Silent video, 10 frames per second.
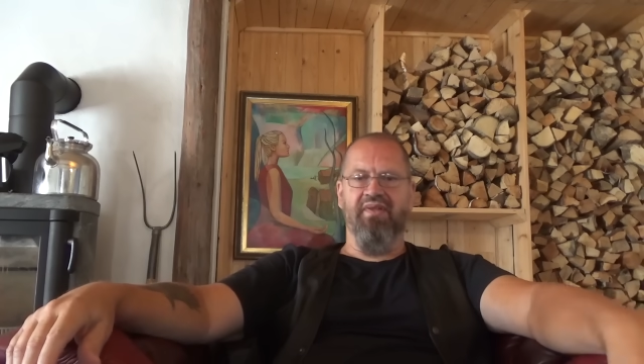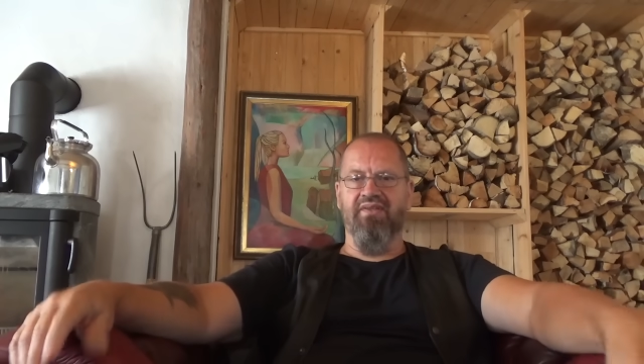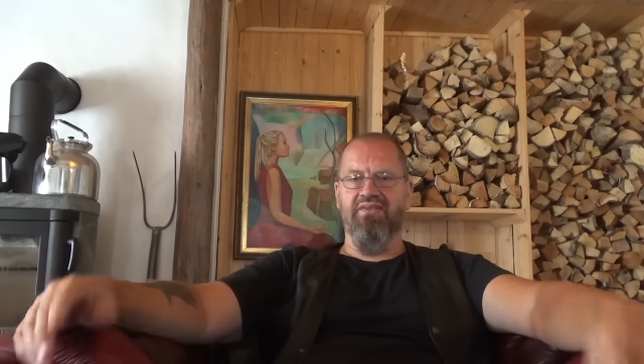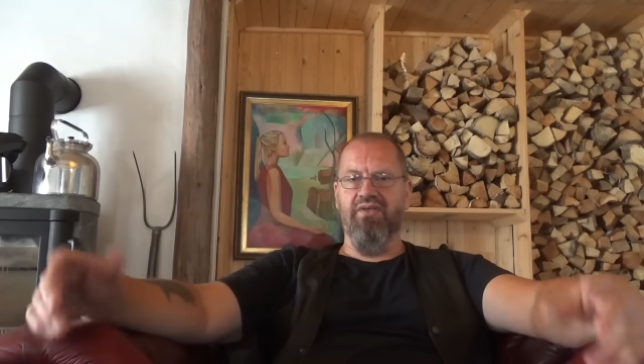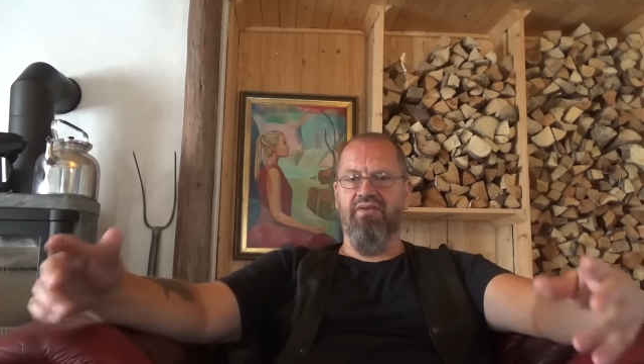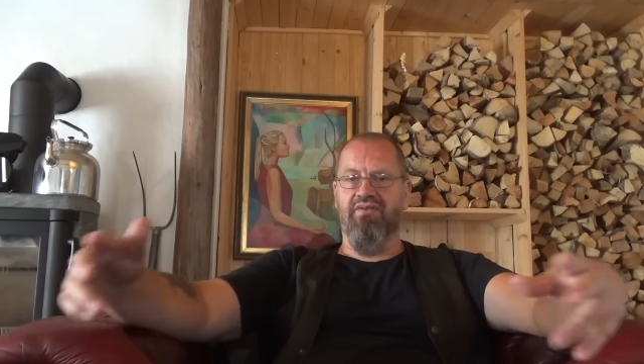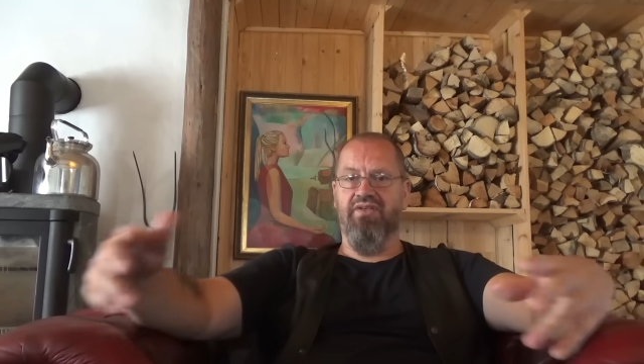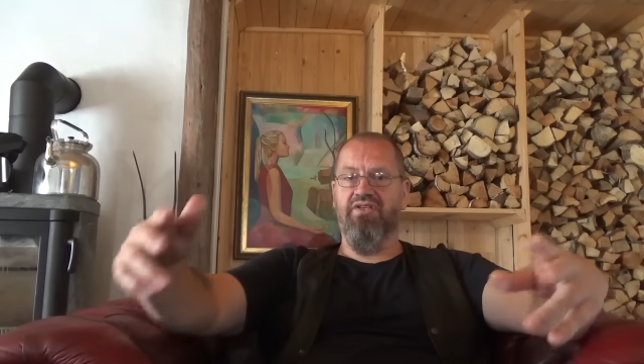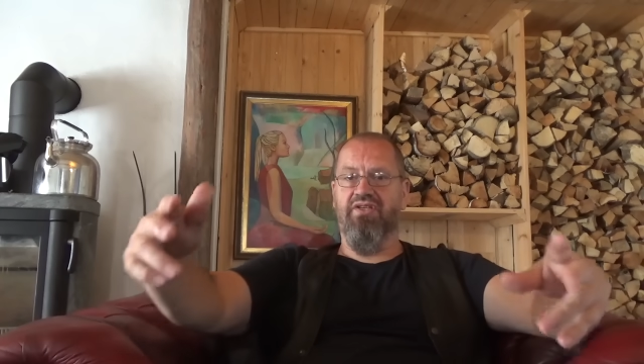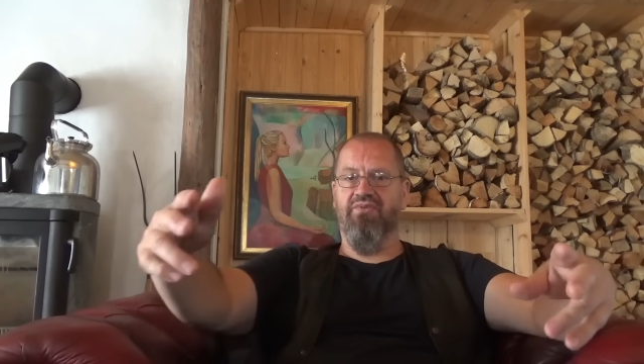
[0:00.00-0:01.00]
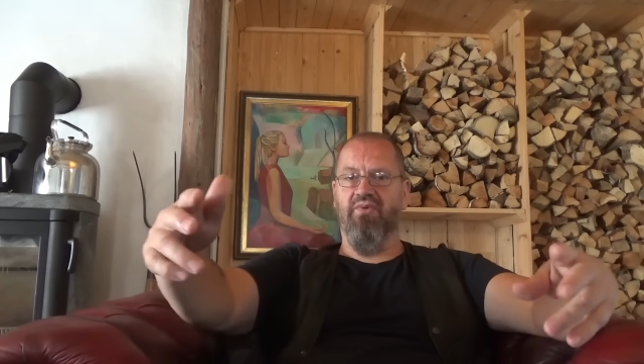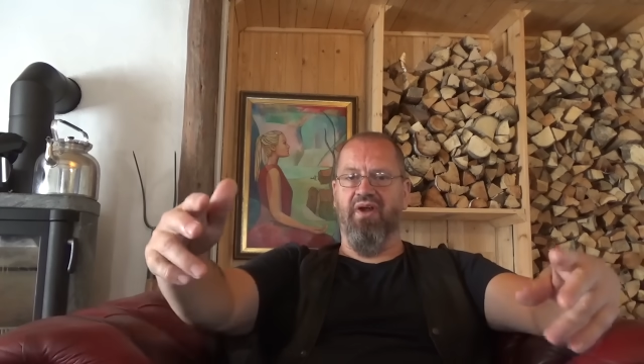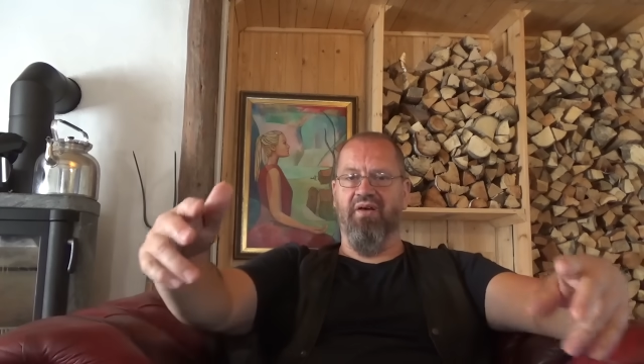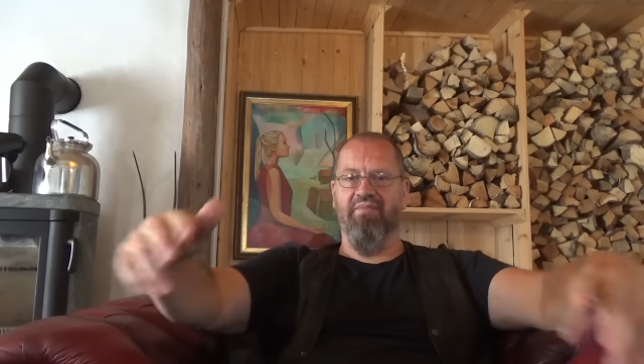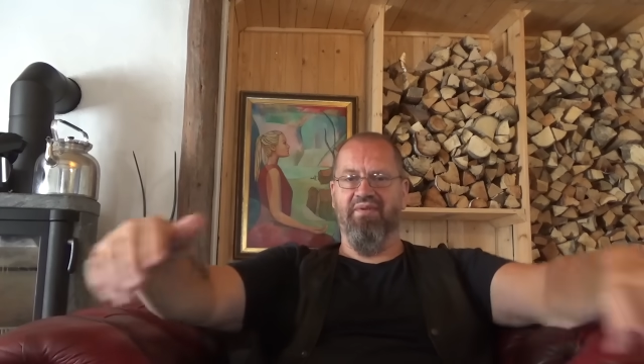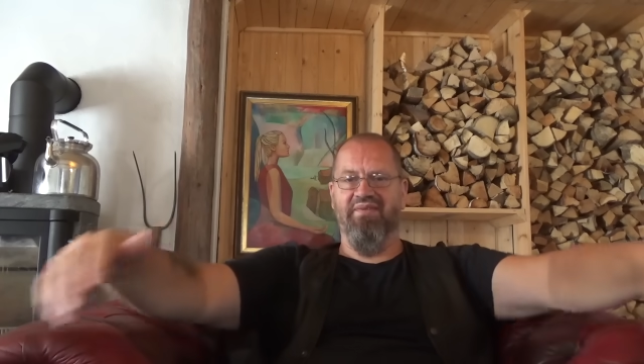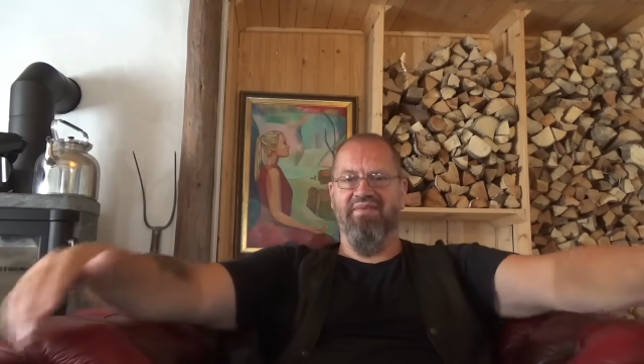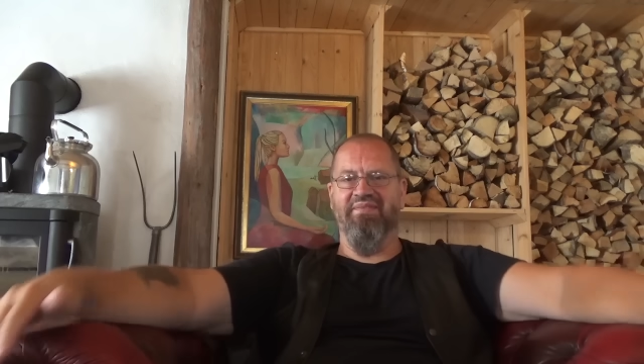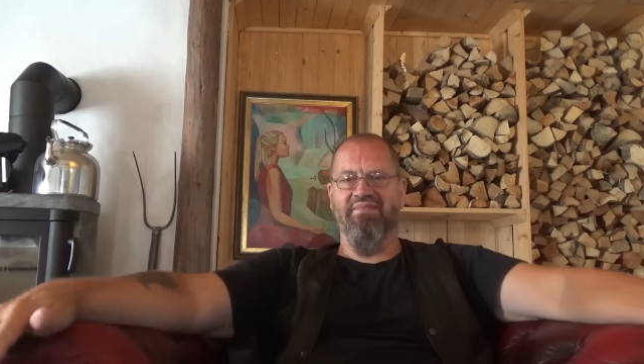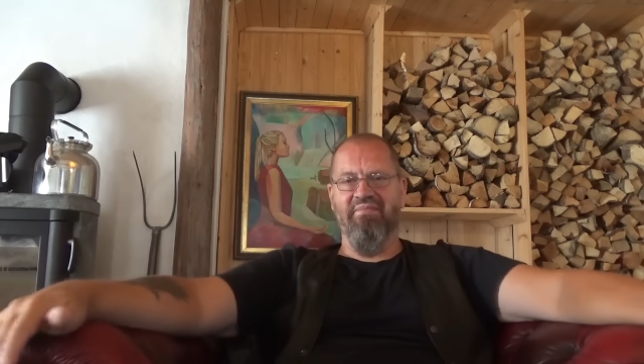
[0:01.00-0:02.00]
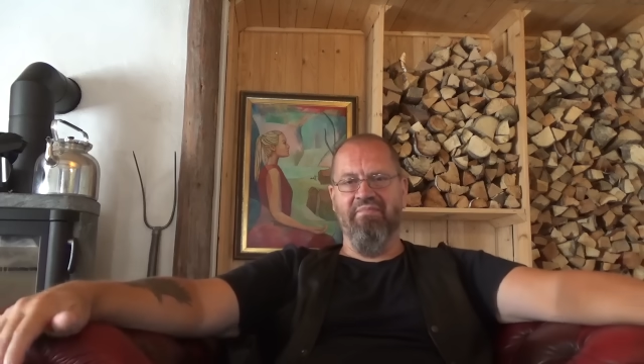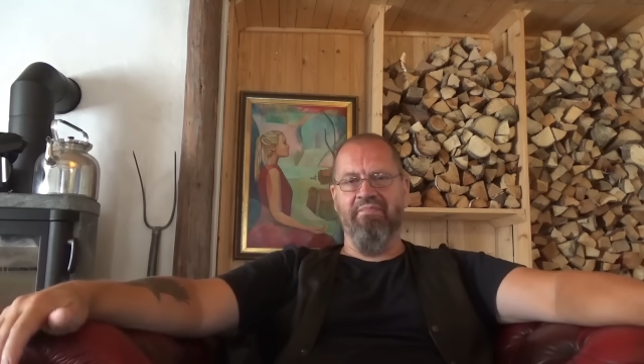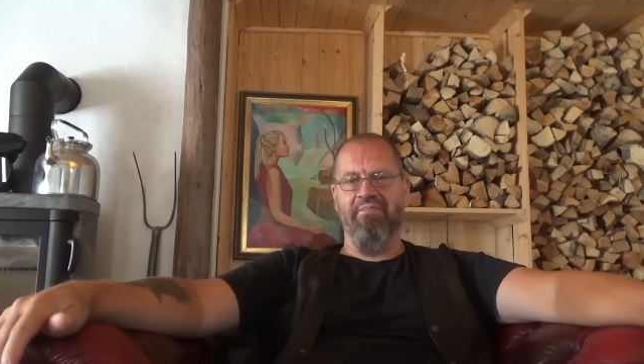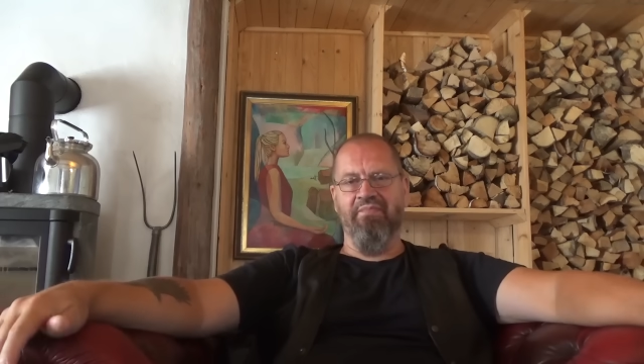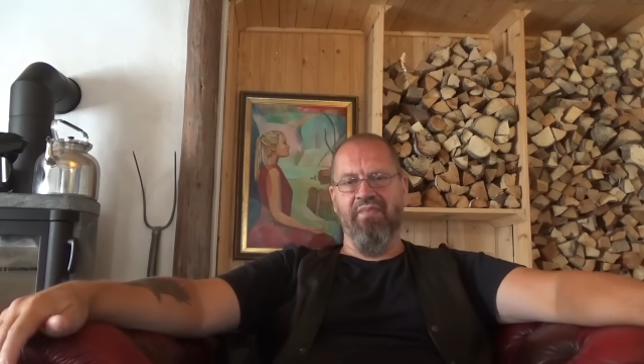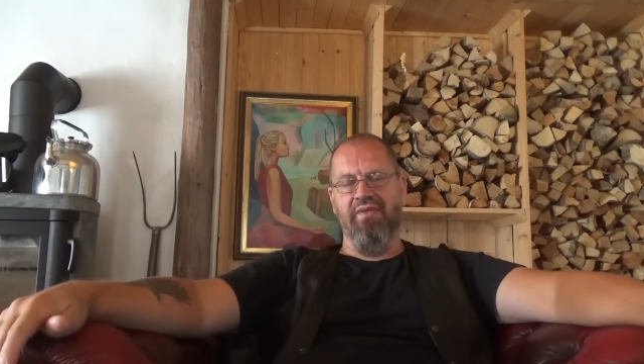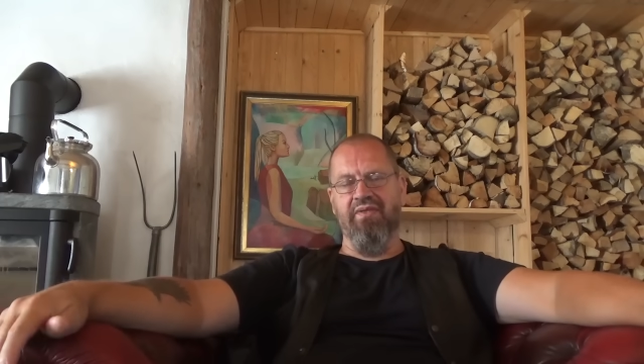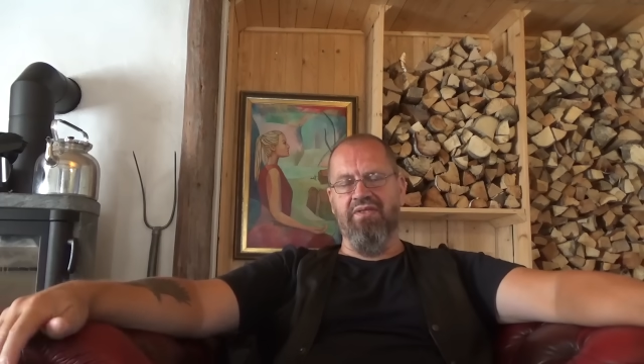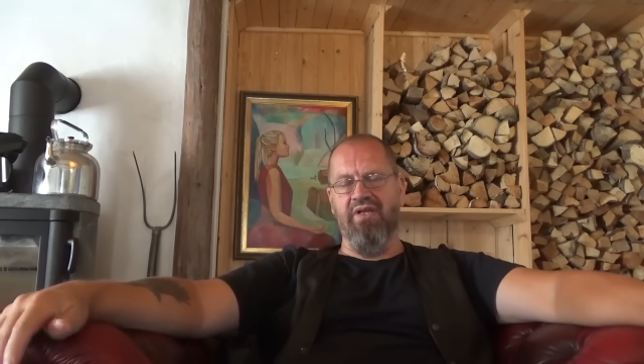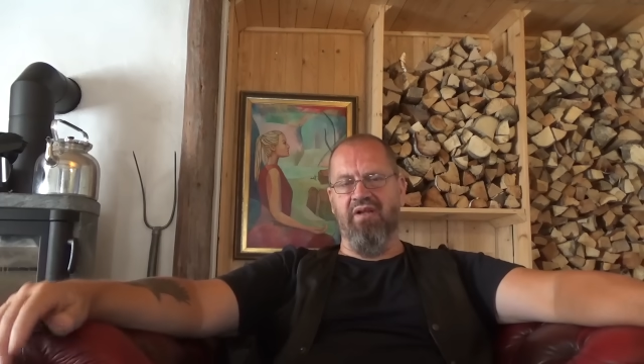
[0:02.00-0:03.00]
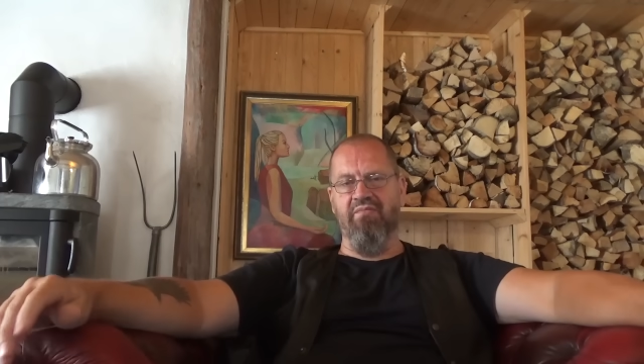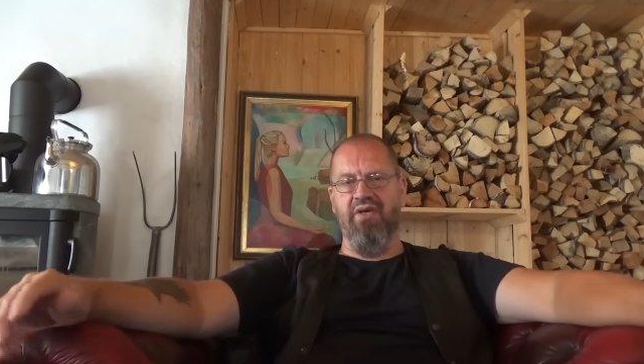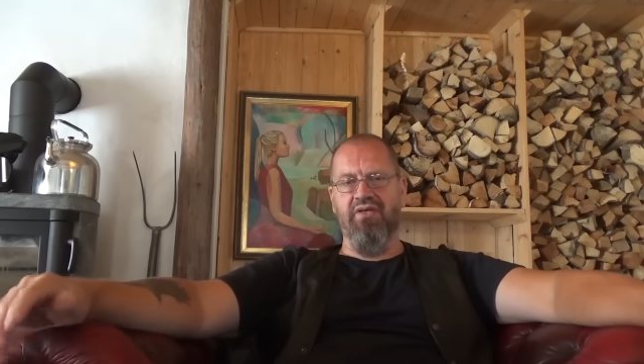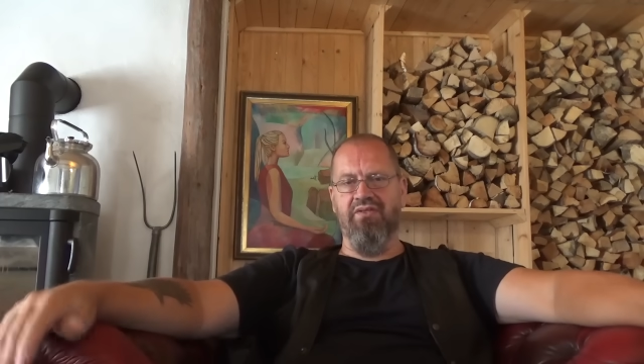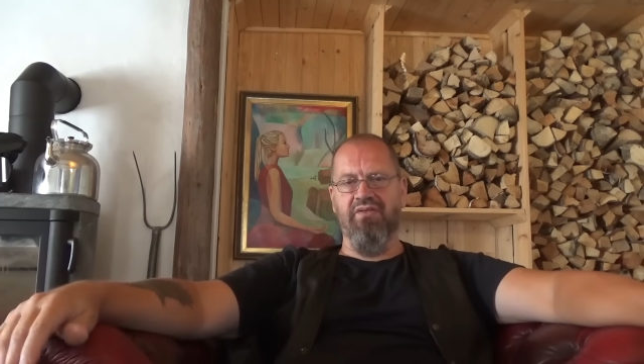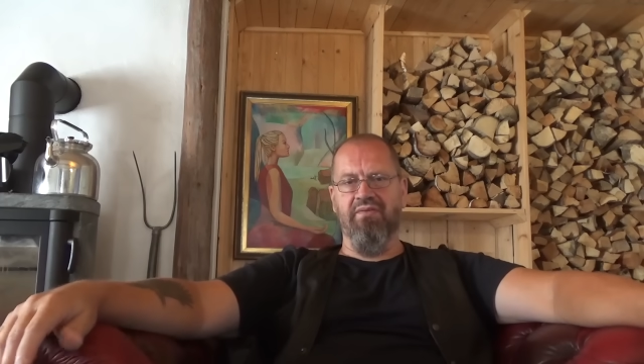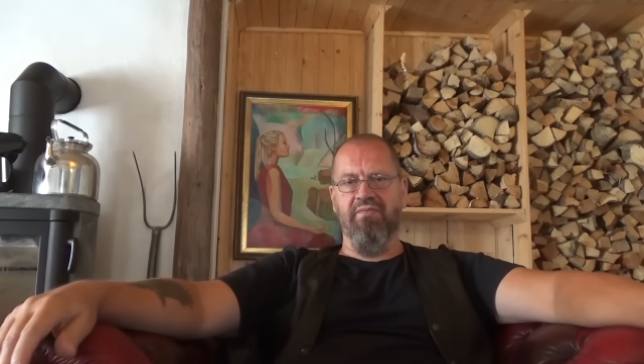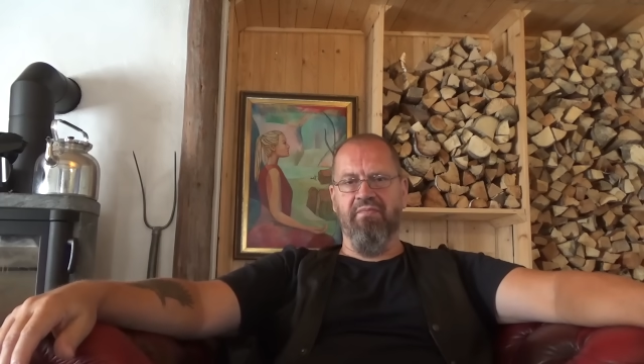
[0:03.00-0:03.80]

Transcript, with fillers: see, this is what happened. Isn't that amazing?